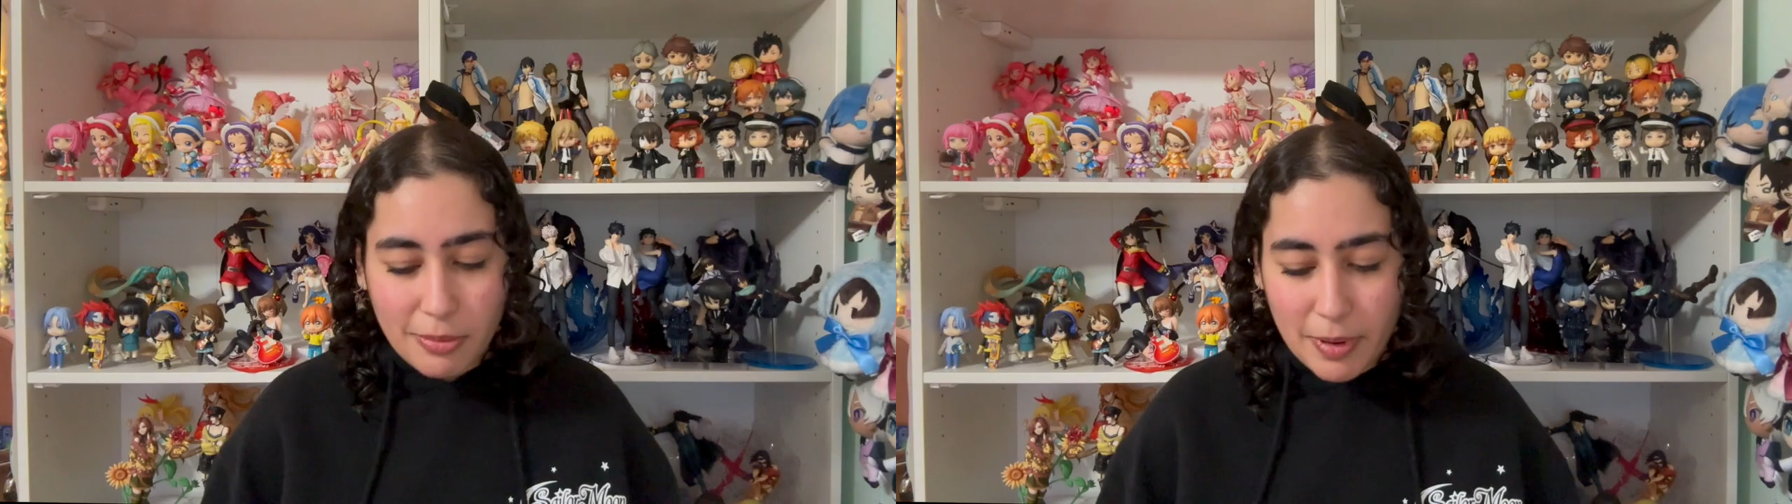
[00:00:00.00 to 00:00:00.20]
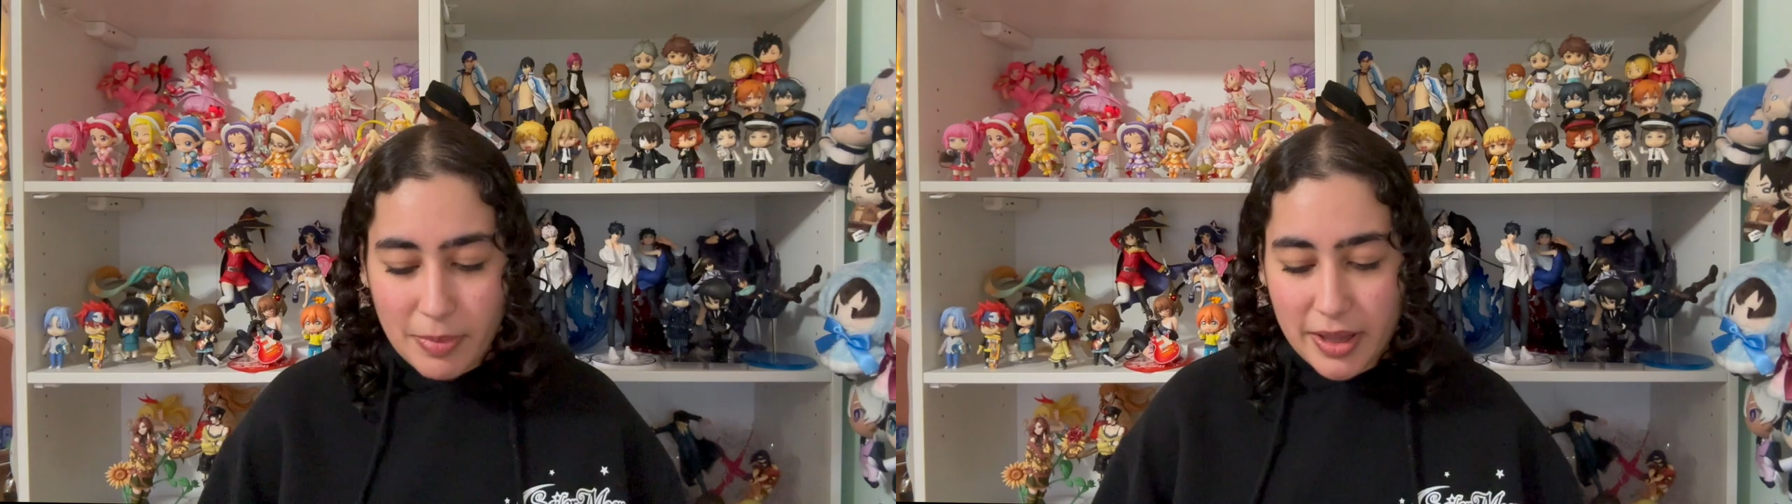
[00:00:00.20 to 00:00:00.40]

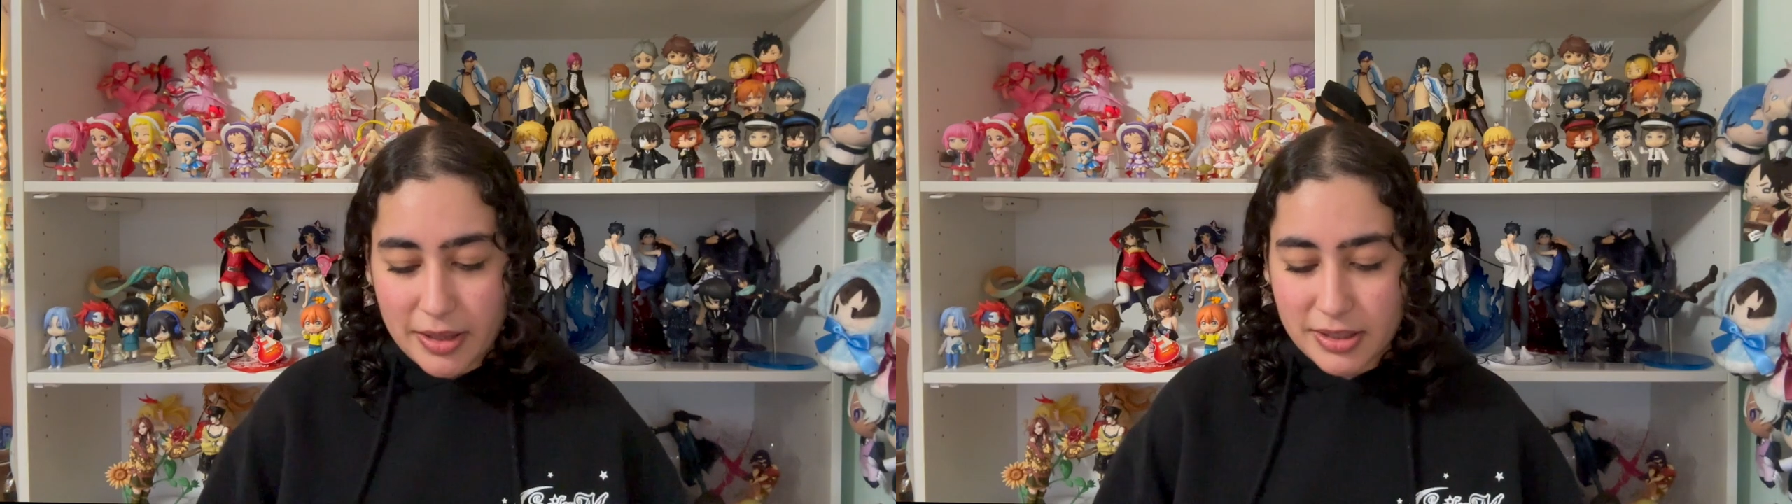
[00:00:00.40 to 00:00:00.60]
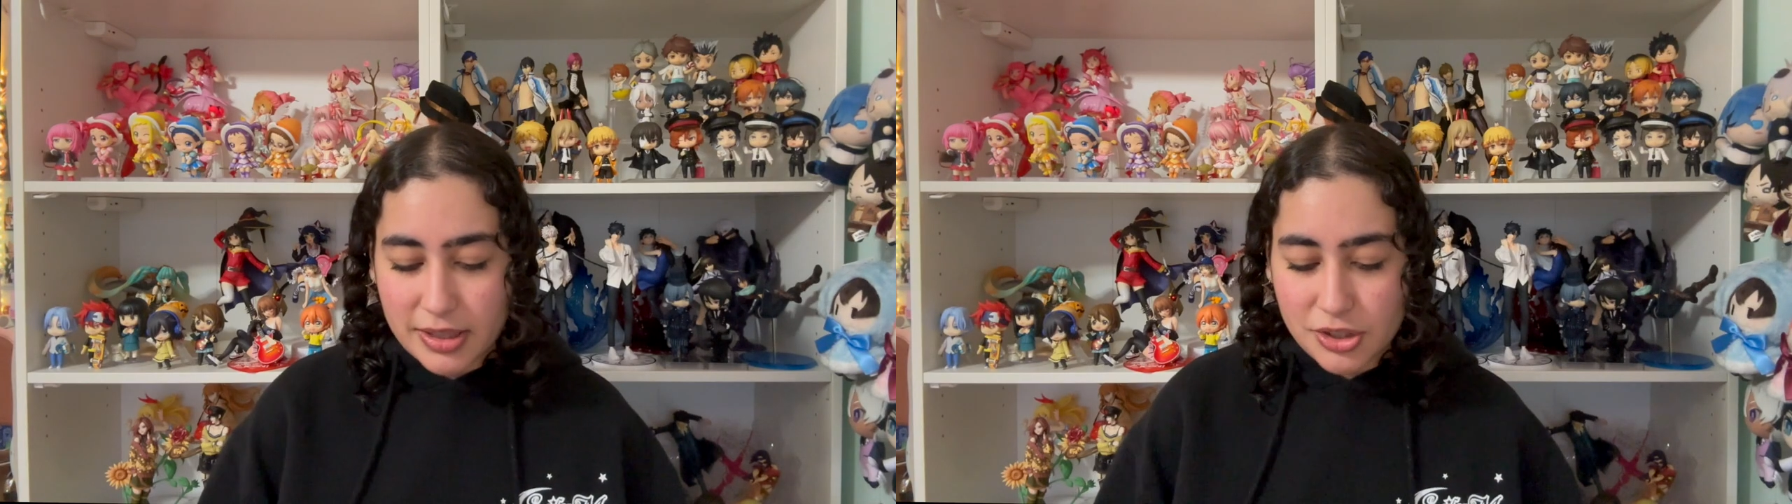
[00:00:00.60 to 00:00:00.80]
but
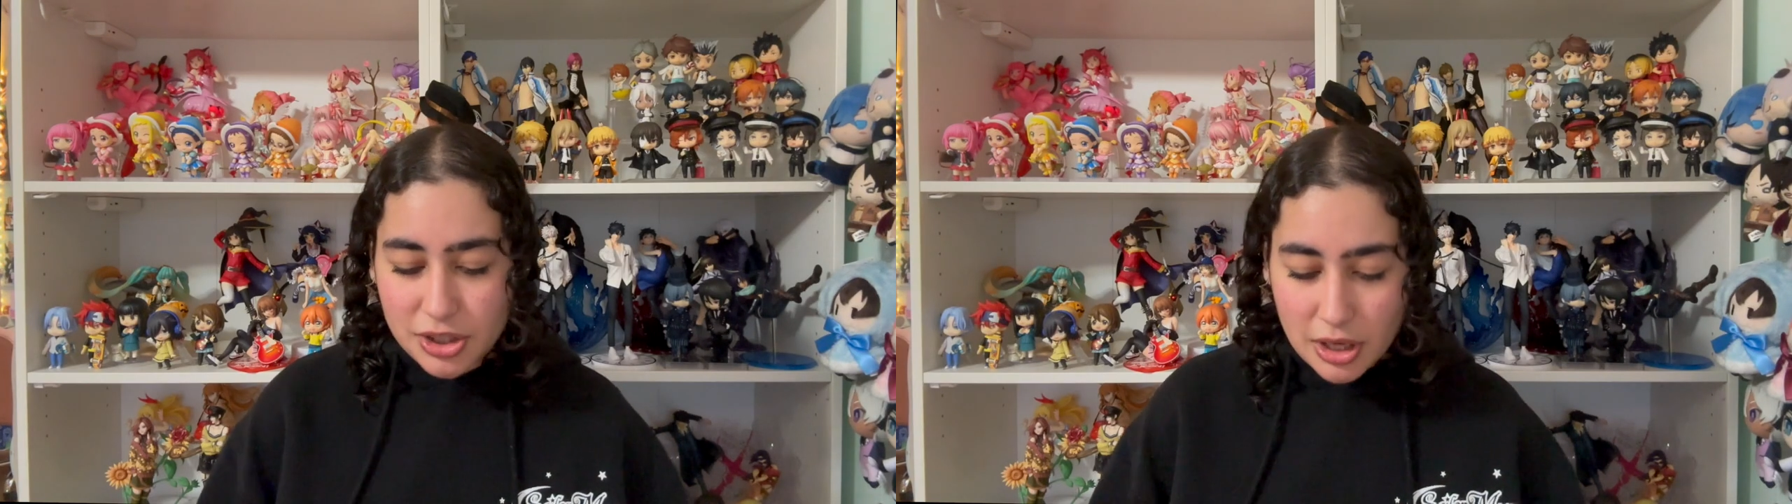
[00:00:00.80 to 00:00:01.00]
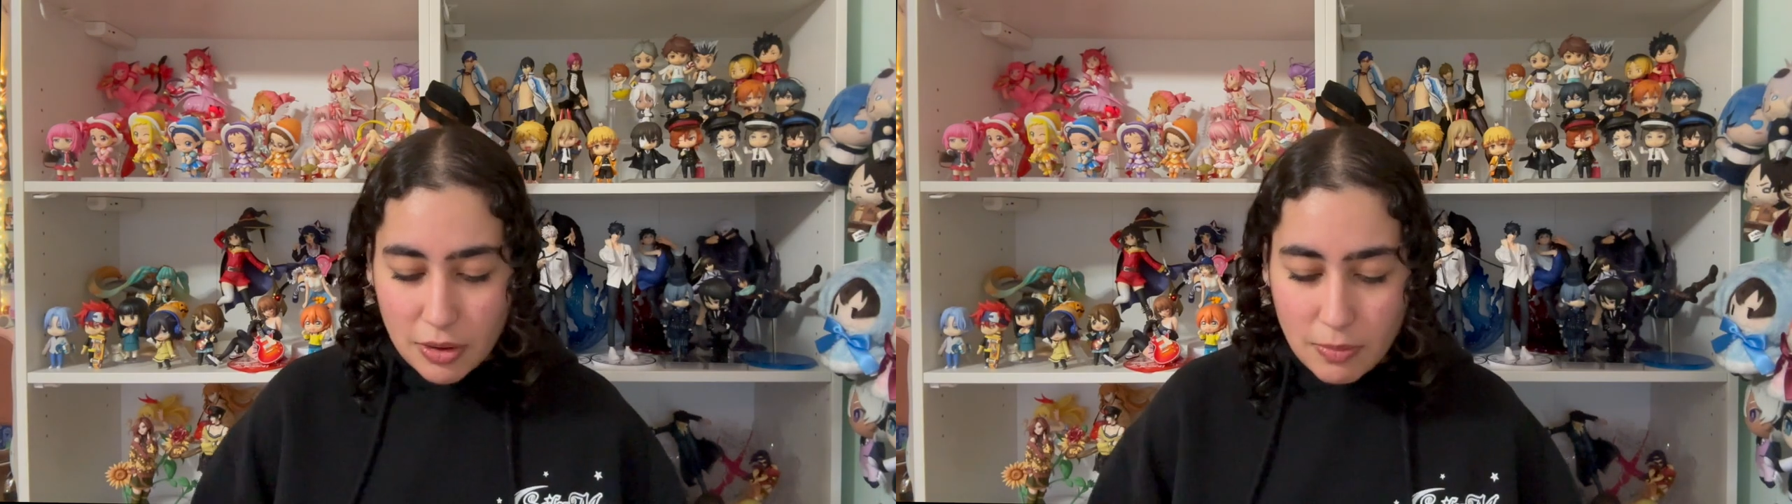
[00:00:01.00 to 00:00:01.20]
it does show